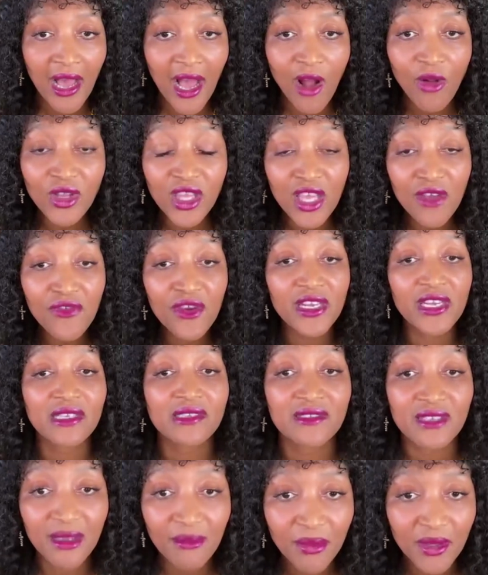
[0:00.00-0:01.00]
I'll give you an
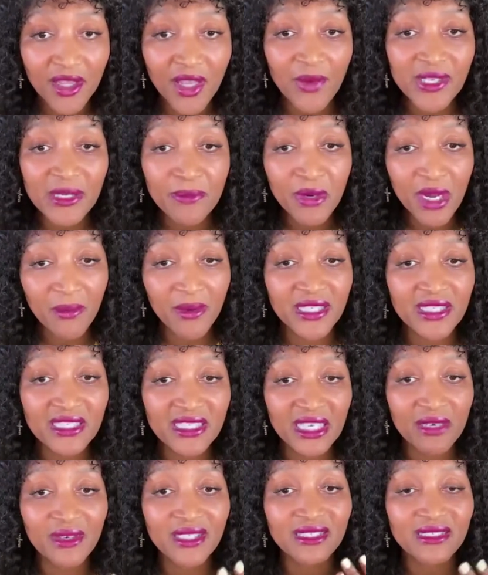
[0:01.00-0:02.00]
example. There was a
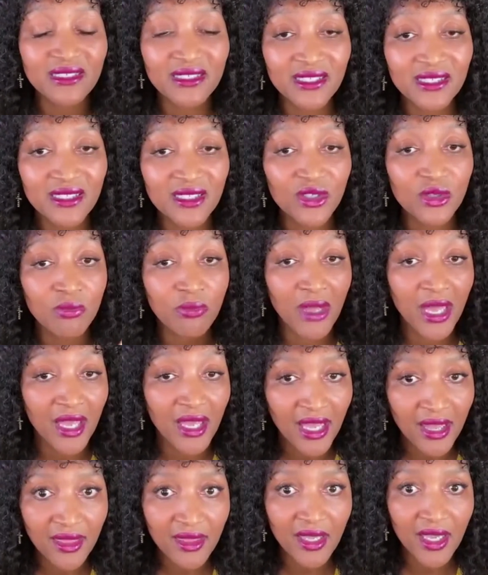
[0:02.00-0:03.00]
property that I was entrusted to
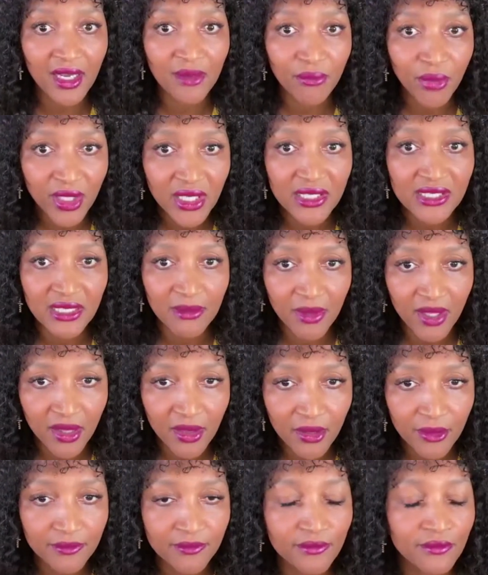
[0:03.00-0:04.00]
buy, I think in Port
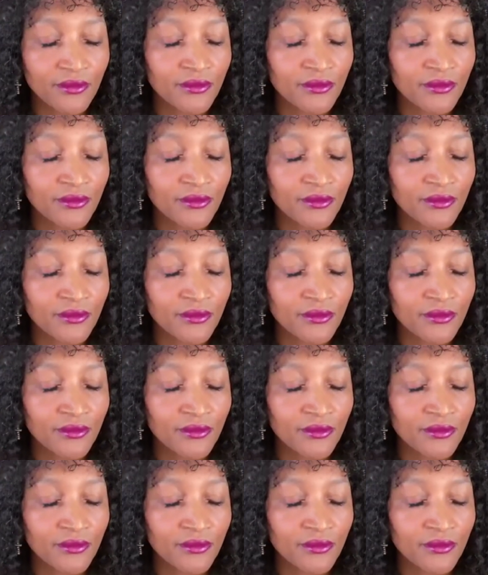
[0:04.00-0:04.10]
Elizabeth,